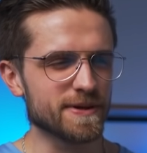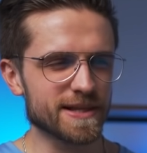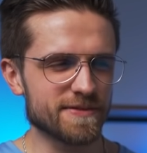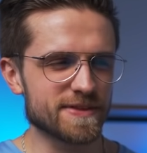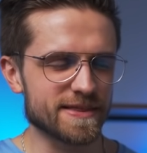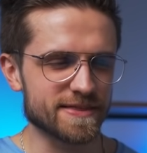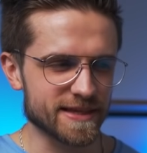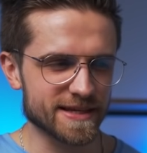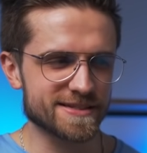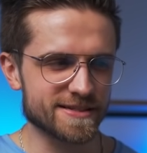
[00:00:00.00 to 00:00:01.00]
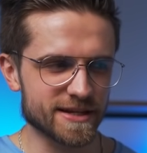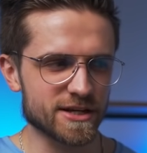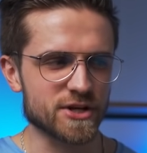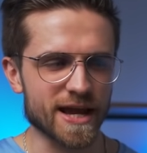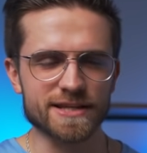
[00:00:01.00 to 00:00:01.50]
believe that this
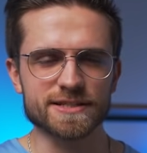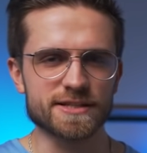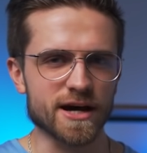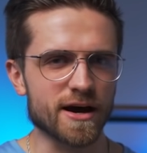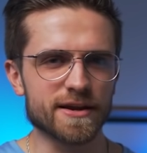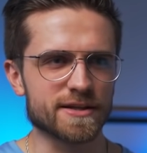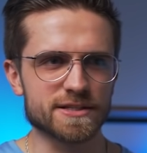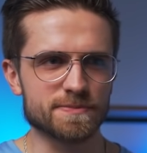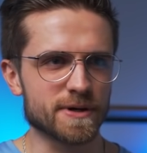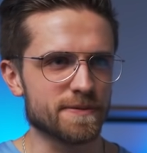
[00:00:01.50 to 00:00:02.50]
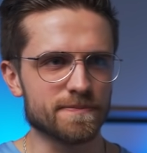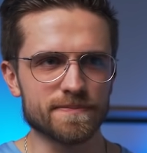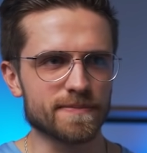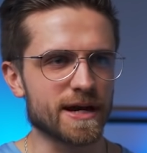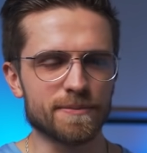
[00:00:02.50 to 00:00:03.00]
niche has its audience, but
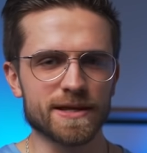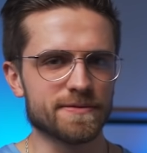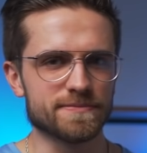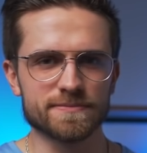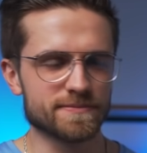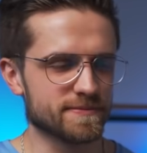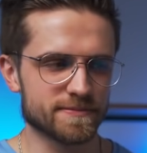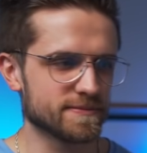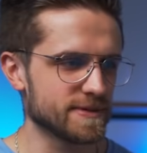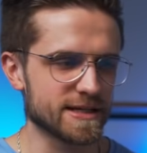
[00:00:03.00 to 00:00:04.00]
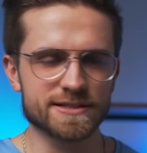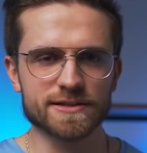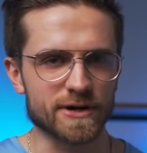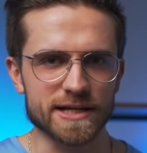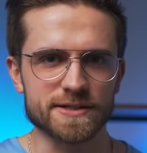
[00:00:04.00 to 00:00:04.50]
I mean, it's
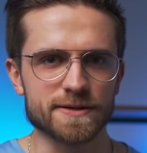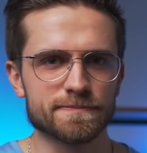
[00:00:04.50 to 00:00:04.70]
crazy.